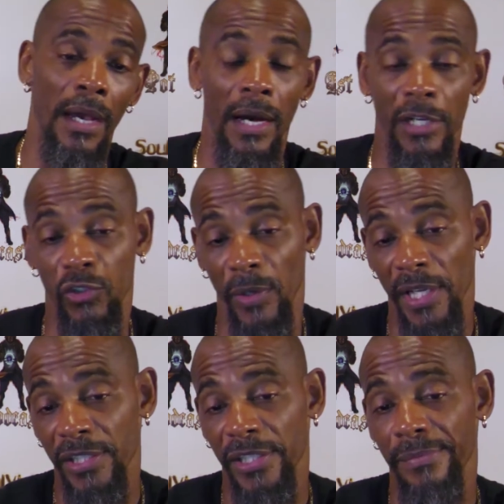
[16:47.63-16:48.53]

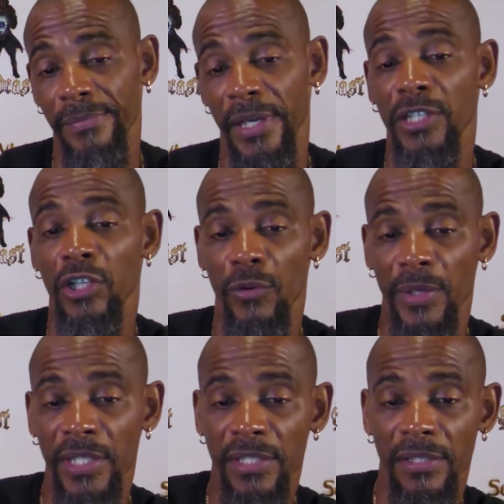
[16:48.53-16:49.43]
address, and
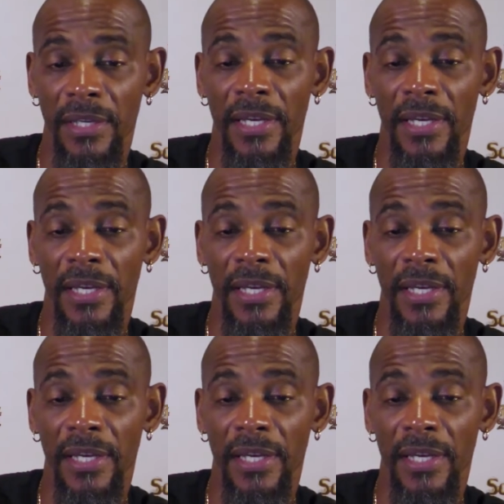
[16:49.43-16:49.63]
decrease